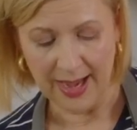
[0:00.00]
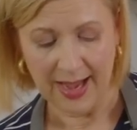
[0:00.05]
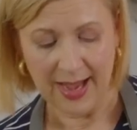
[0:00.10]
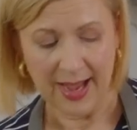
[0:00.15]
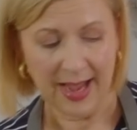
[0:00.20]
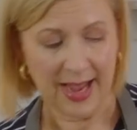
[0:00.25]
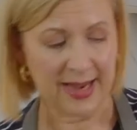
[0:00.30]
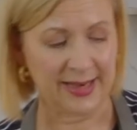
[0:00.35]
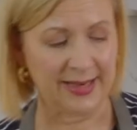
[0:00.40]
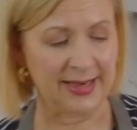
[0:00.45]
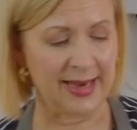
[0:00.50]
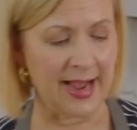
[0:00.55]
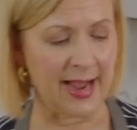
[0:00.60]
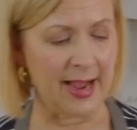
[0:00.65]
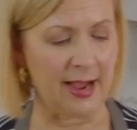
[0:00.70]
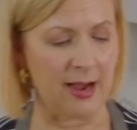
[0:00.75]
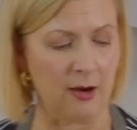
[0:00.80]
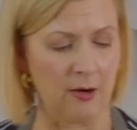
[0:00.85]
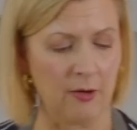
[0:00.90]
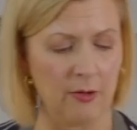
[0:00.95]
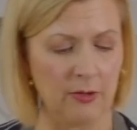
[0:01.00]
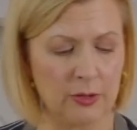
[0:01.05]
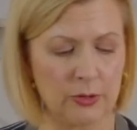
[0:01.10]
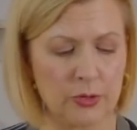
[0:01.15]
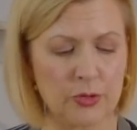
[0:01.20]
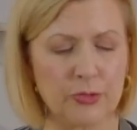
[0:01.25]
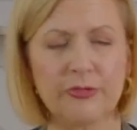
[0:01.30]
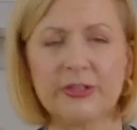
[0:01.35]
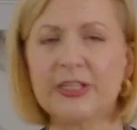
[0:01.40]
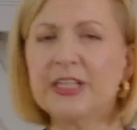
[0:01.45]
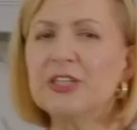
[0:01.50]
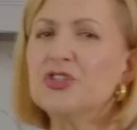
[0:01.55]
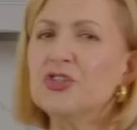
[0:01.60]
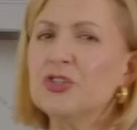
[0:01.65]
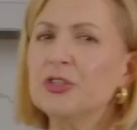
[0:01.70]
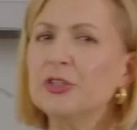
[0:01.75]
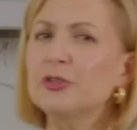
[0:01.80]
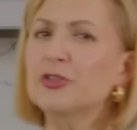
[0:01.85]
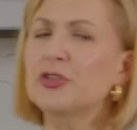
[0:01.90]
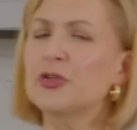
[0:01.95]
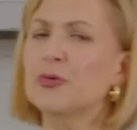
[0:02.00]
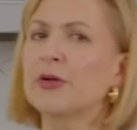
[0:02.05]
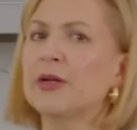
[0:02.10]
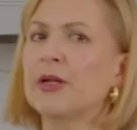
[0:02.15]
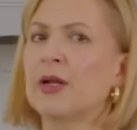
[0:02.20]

And now, traditional to a